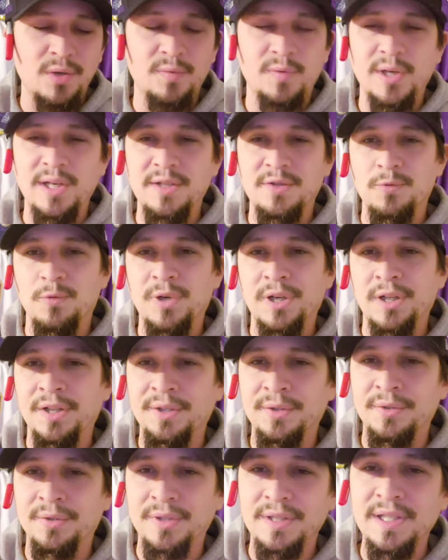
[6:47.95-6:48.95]
over each one a
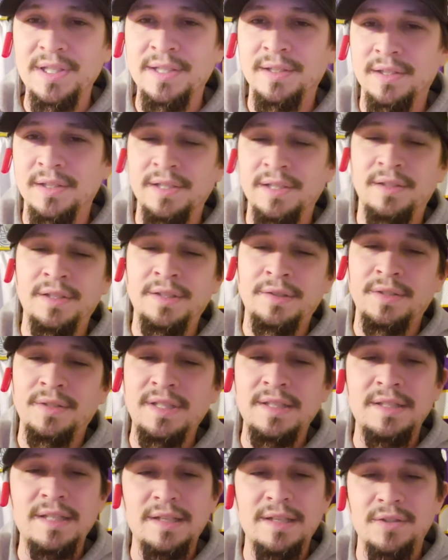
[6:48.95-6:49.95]
little in a little
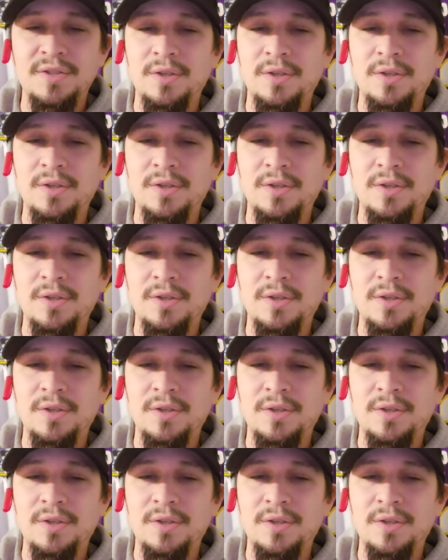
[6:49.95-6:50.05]
detail.